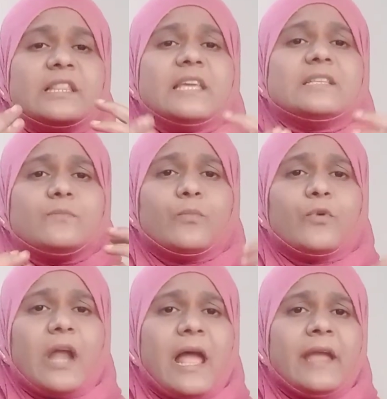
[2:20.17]
This
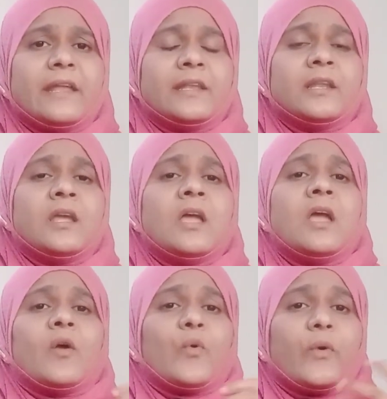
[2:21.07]
brain
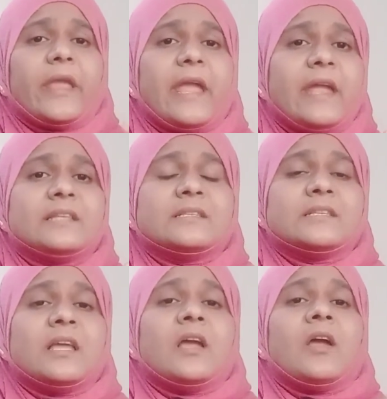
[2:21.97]

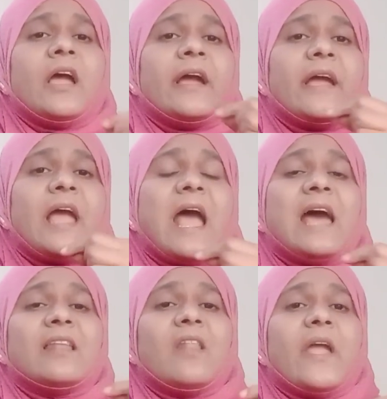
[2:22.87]
creates a
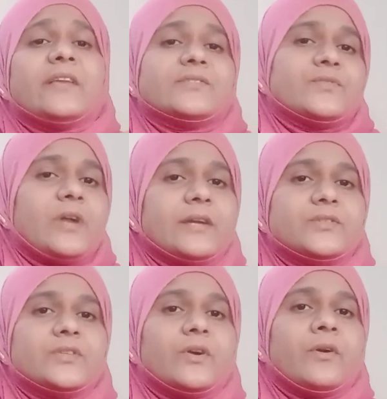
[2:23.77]
hair-like
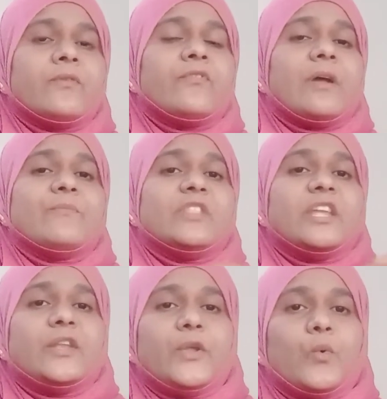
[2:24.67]
structure from
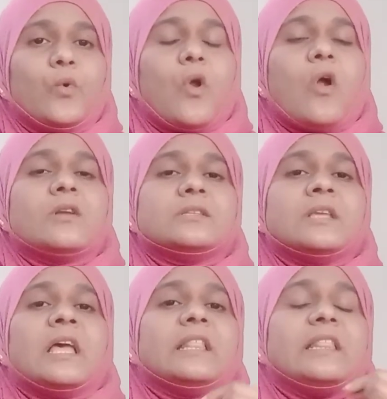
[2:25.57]
the
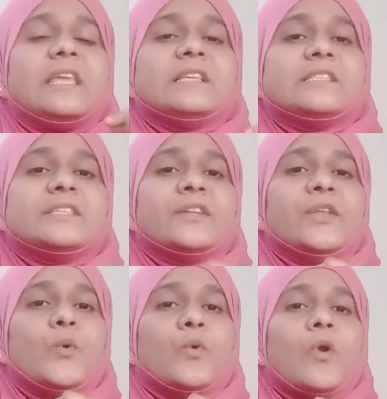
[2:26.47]
neurons. These
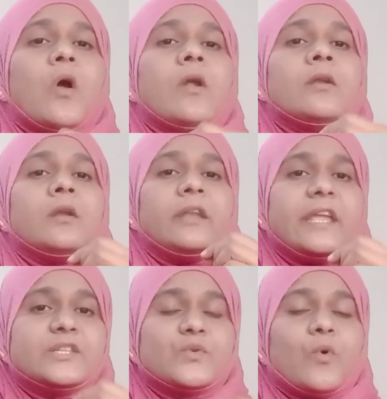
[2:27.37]
neuron
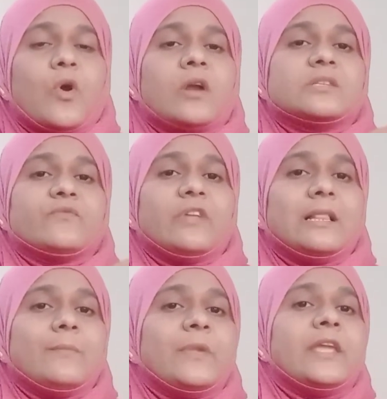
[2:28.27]
networks
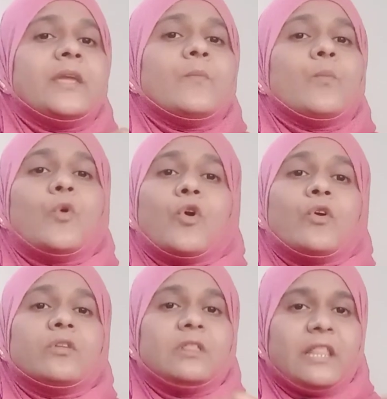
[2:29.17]
will be
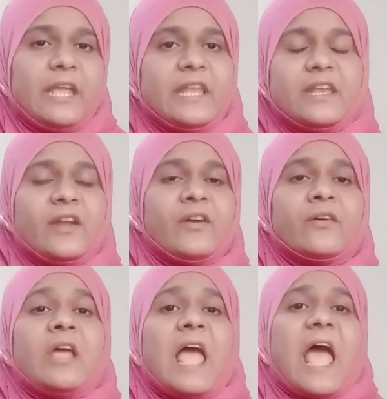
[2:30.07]
more
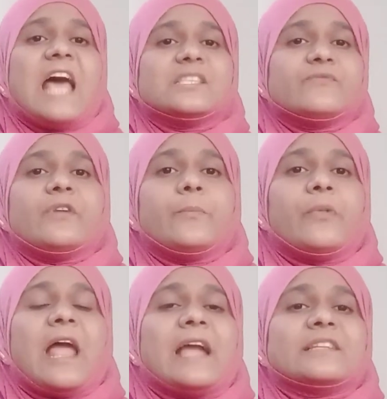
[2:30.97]
thinner as we
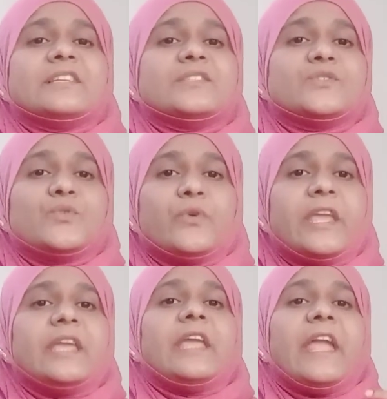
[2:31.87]
practice
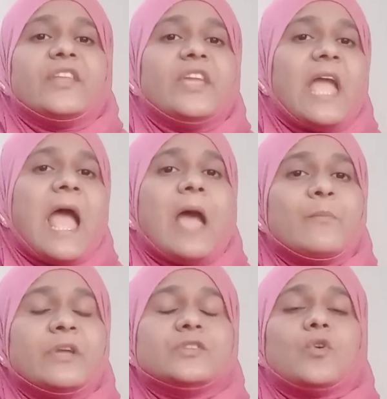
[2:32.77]
doing any
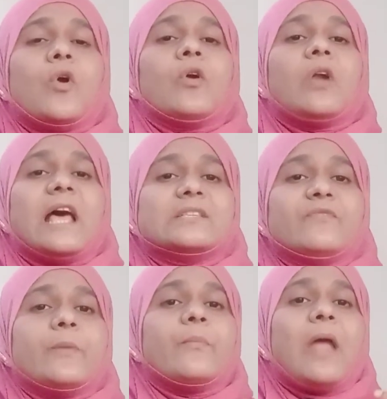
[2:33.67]
habit, or as
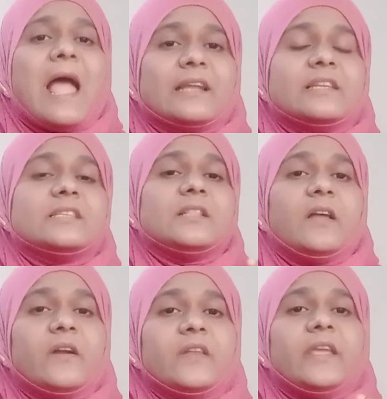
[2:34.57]
we practice
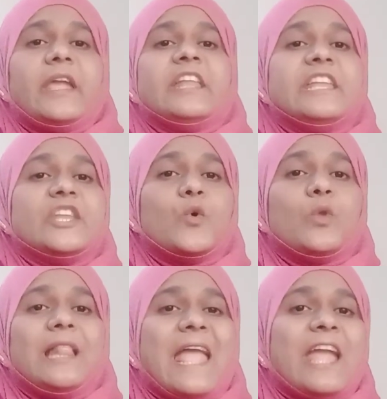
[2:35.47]
learning any new
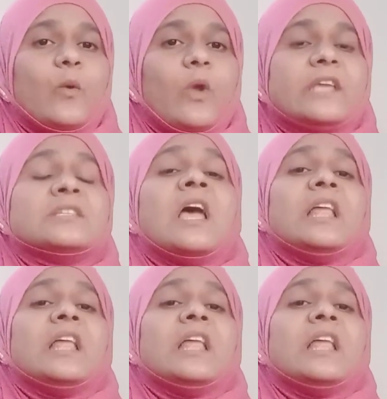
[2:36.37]
language.